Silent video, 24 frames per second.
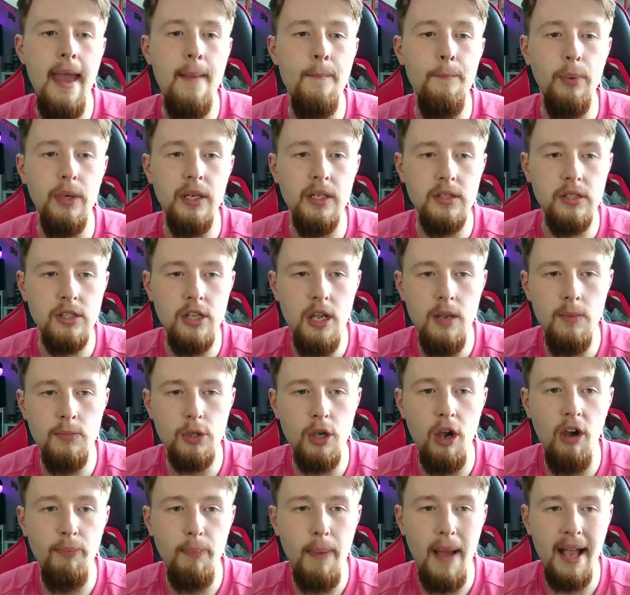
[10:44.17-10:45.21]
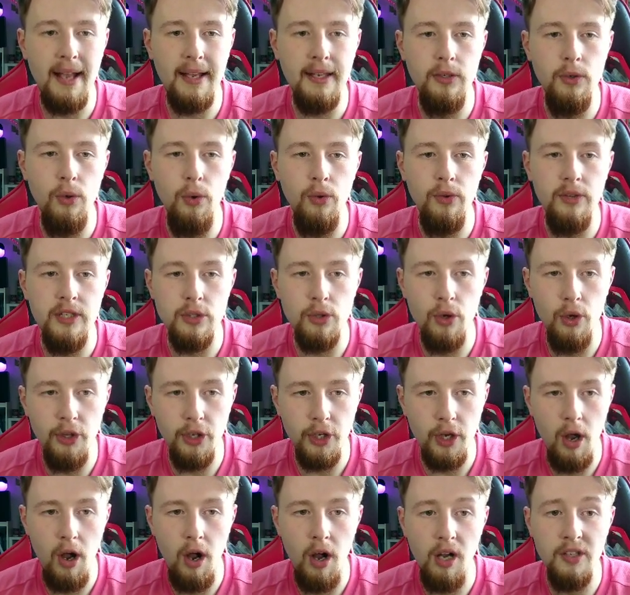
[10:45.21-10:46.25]
But in terms of packing all these other
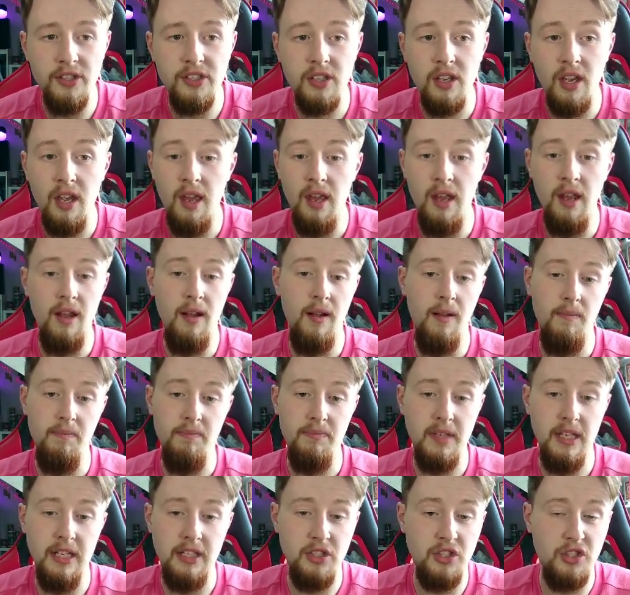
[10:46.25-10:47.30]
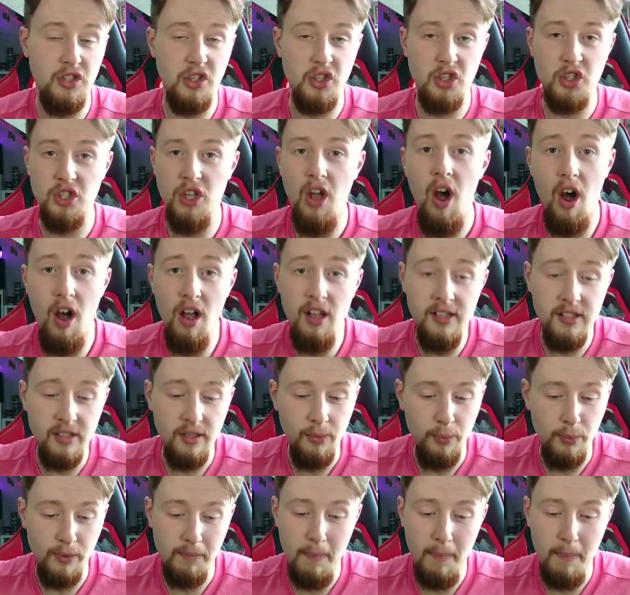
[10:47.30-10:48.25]
cards, it's the start. We've